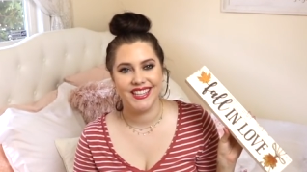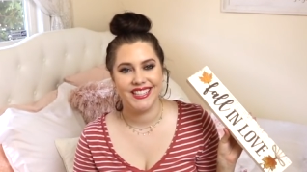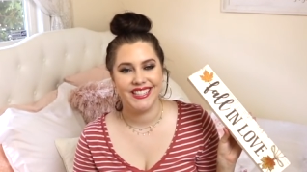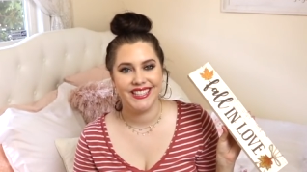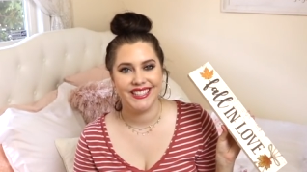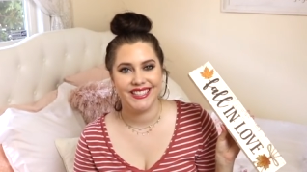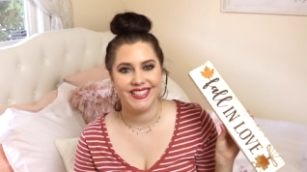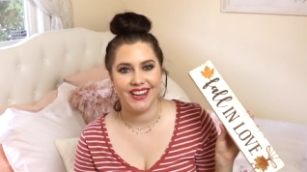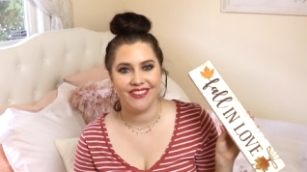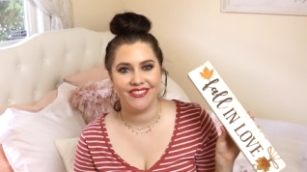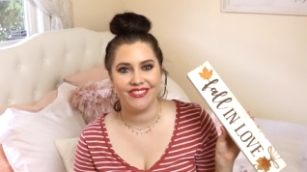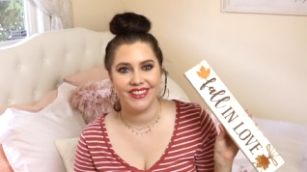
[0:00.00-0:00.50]
This
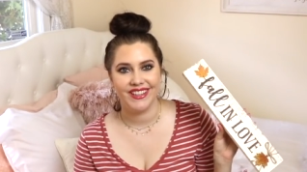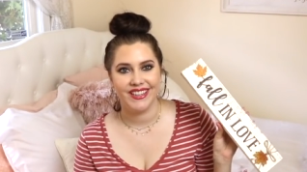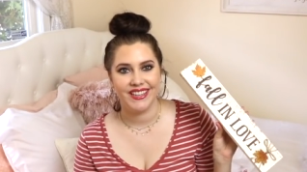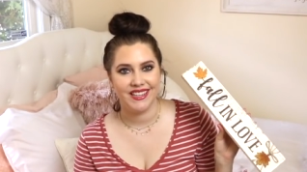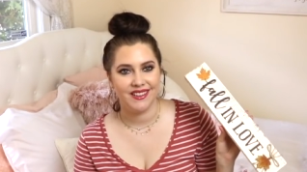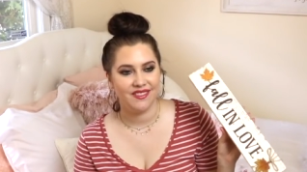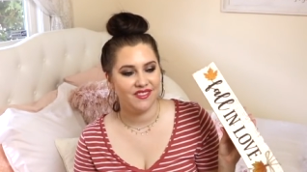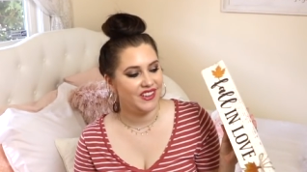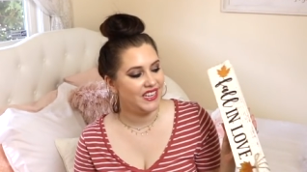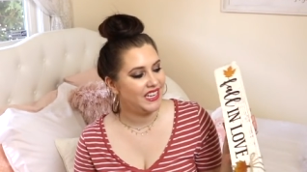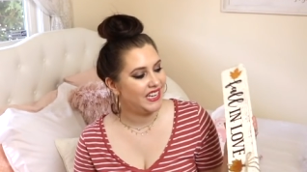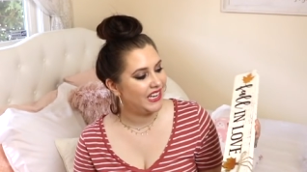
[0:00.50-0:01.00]
is definitely
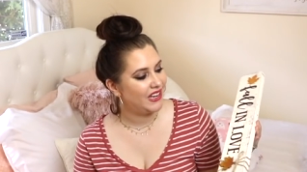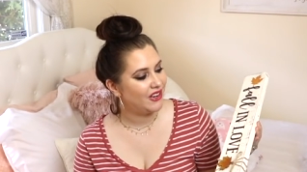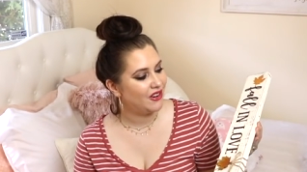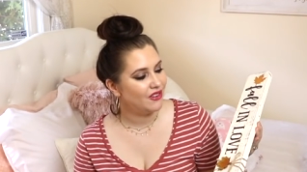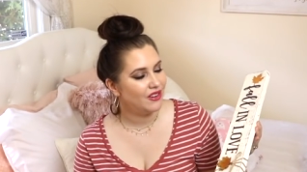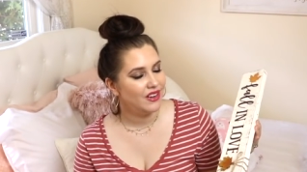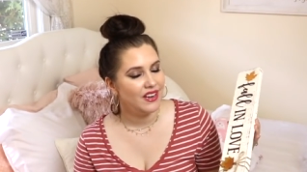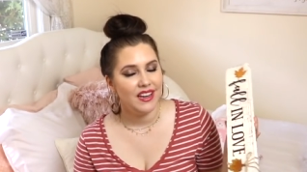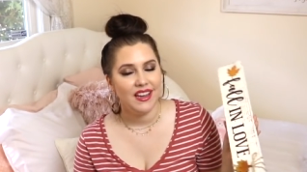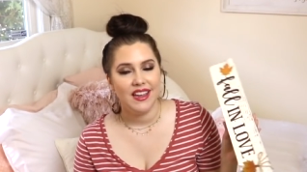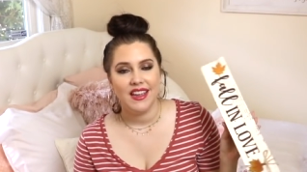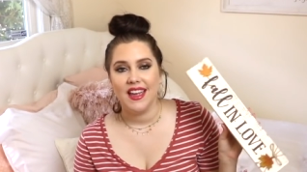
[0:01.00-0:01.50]
going to be
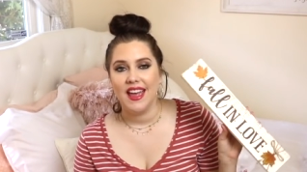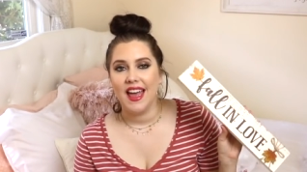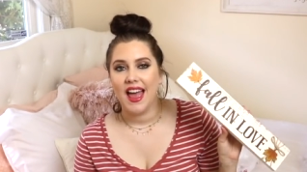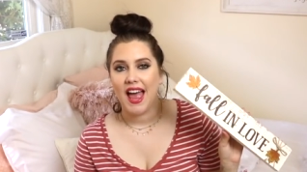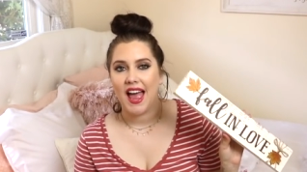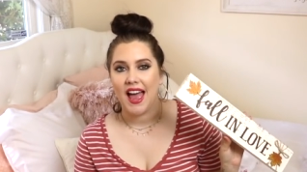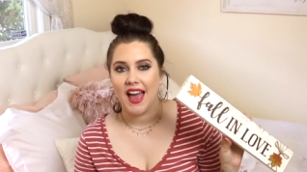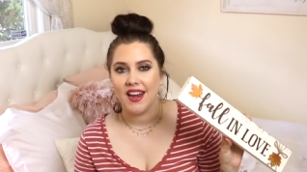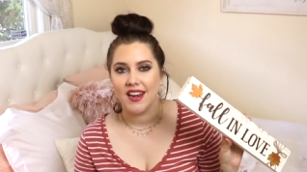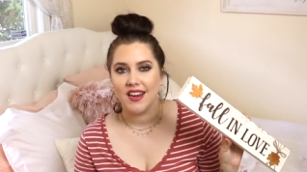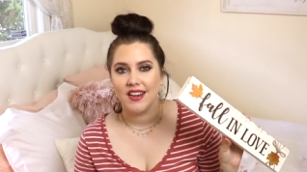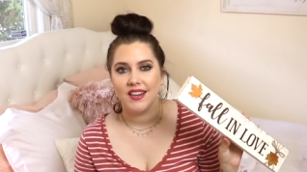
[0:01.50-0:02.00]
cute
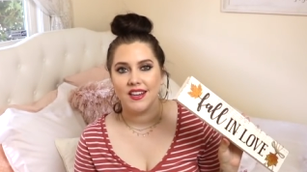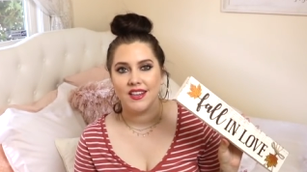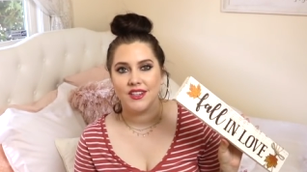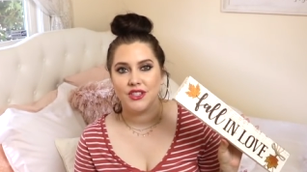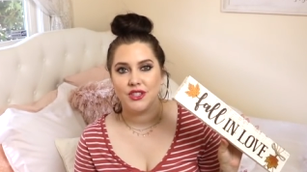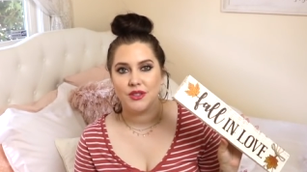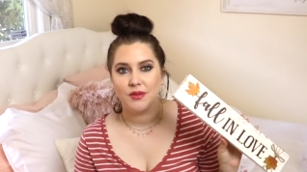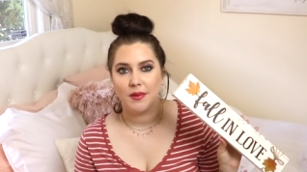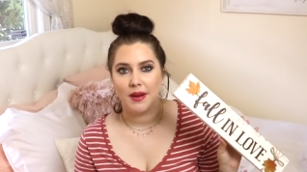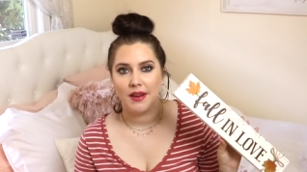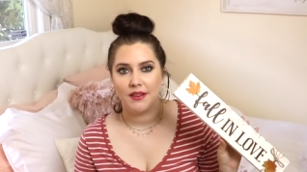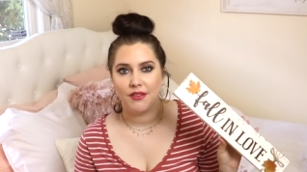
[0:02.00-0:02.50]
added
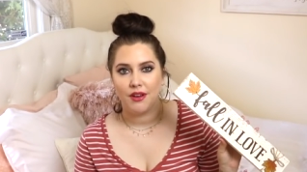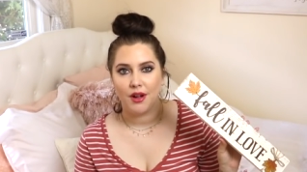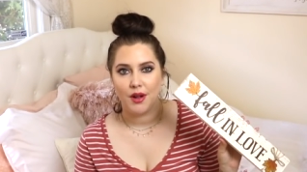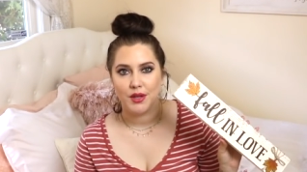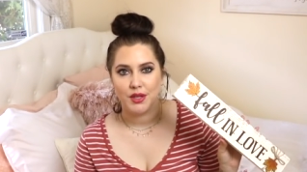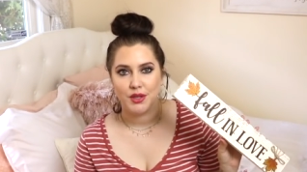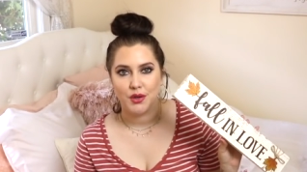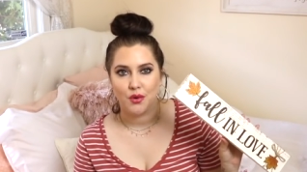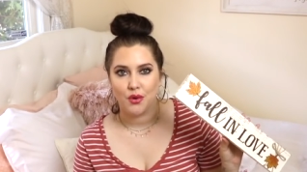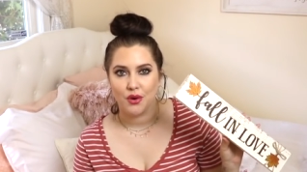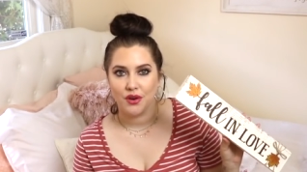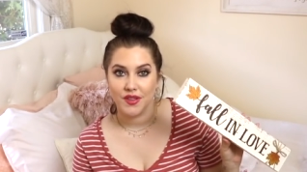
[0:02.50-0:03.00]
into my fall
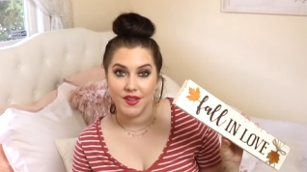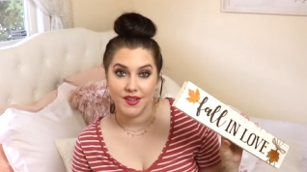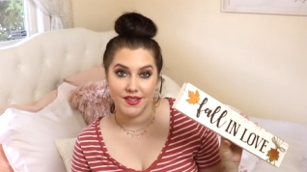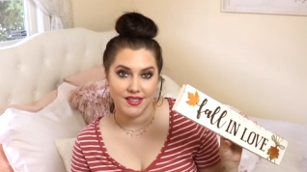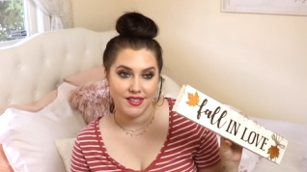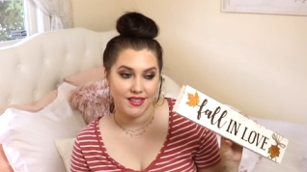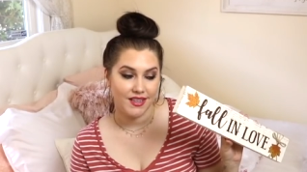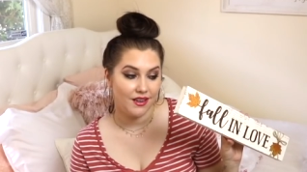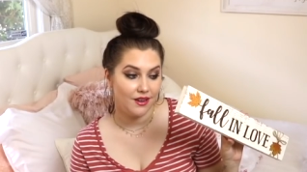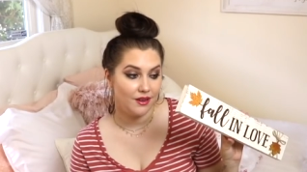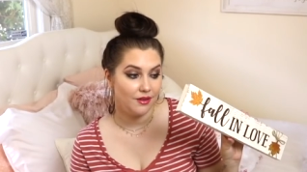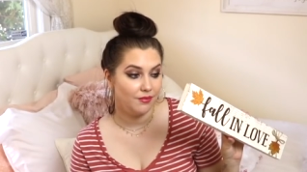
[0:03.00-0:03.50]
decor
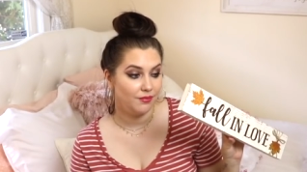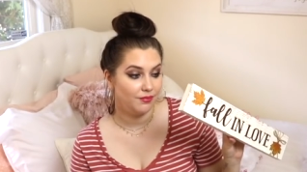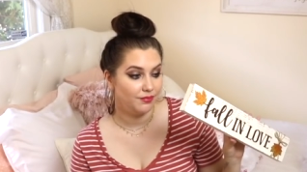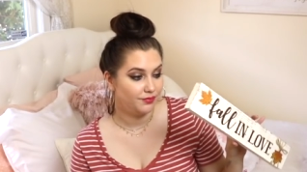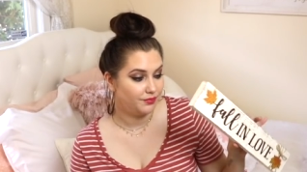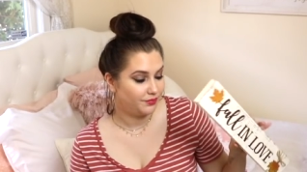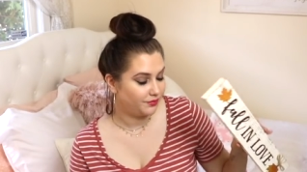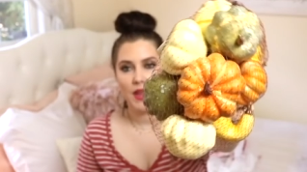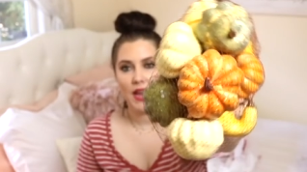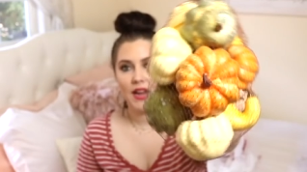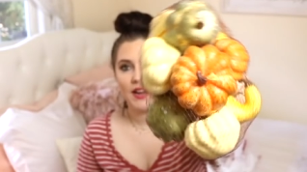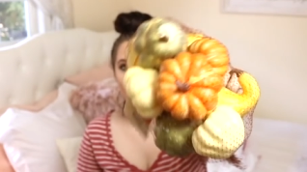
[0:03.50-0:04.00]
this year.
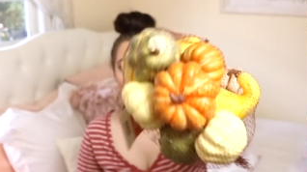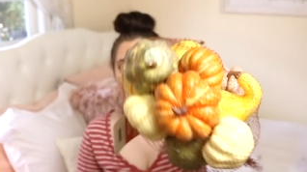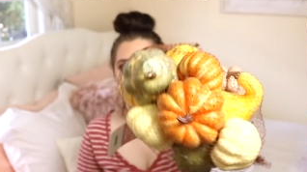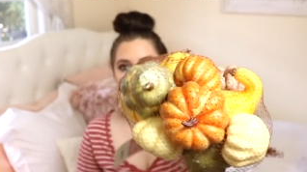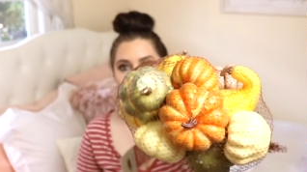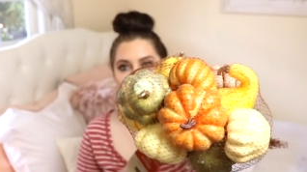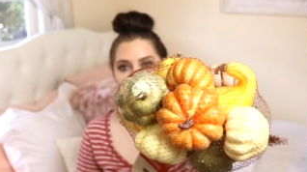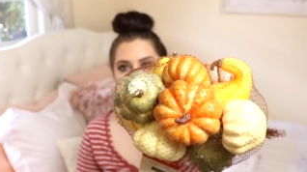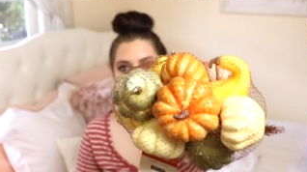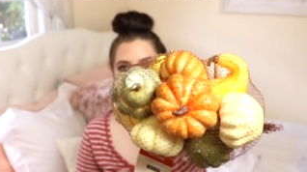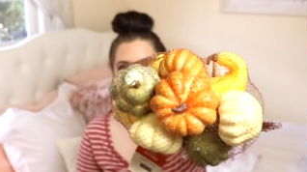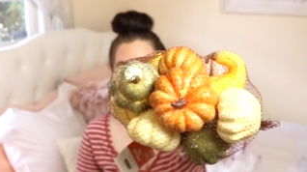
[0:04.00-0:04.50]
I got
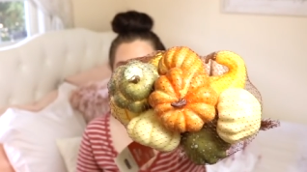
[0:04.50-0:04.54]
some